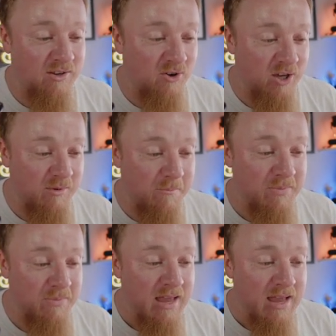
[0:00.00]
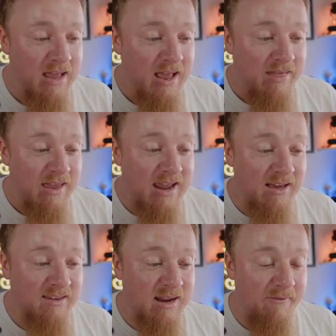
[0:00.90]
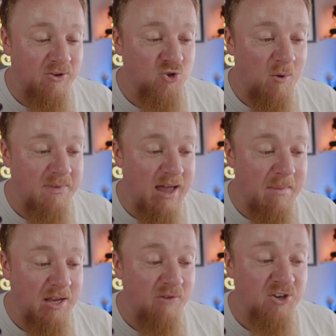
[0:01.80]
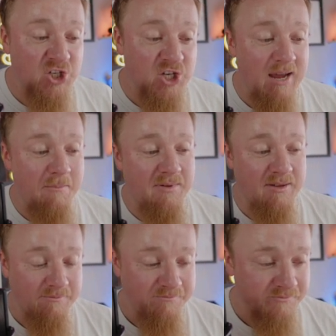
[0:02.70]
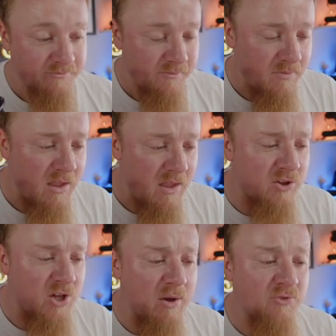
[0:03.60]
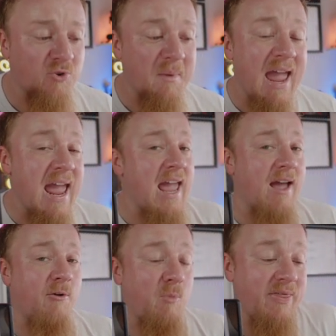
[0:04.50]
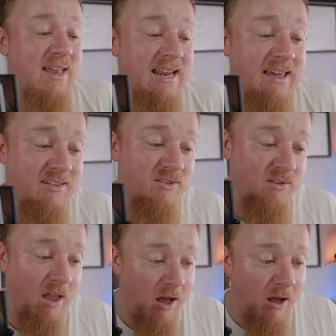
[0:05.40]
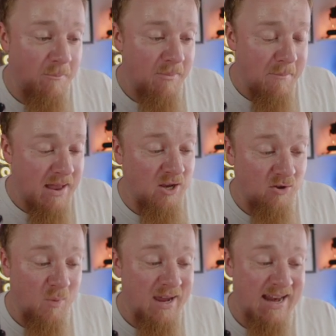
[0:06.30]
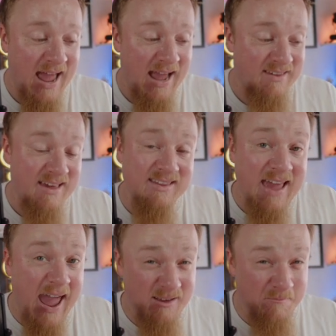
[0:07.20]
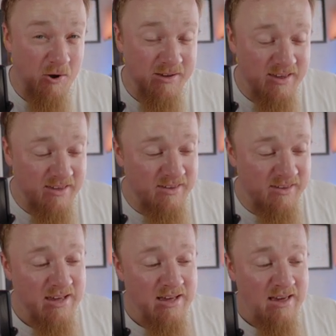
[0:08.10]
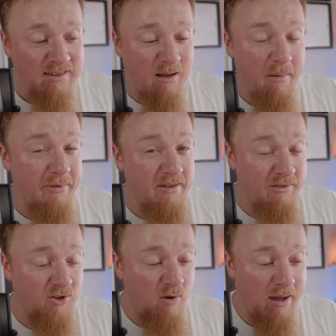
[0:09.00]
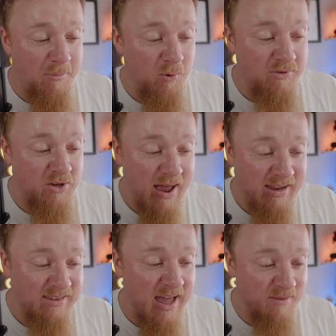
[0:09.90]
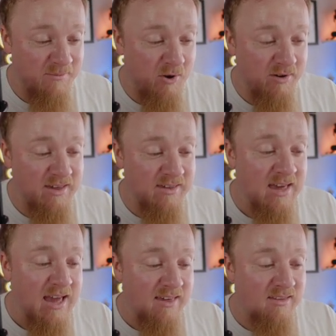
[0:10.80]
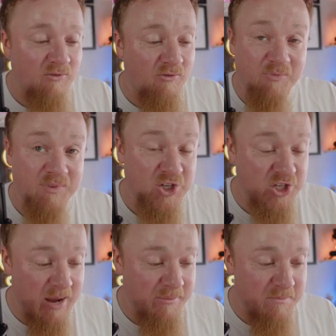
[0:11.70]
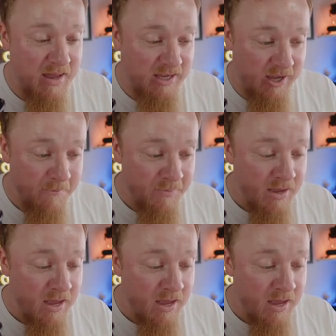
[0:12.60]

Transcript: the document. Then next to that, I have a drop-down menu for shapes. So it's from here, within this menu, that we can access text boxes. So that may be something that's quite important to you, adding text boxes. It's done from the shapes menu,